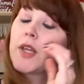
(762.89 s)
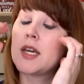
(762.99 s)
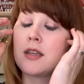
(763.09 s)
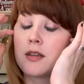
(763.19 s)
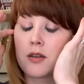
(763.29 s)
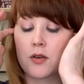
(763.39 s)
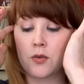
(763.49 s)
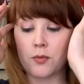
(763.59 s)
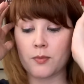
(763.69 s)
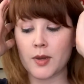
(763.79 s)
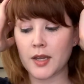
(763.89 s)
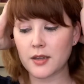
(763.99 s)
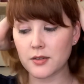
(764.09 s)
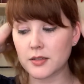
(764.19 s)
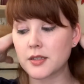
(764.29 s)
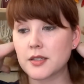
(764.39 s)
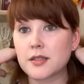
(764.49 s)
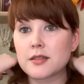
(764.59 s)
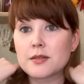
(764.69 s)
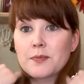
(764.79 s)
and oh my
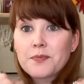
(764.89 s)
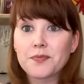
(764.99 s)
goodness,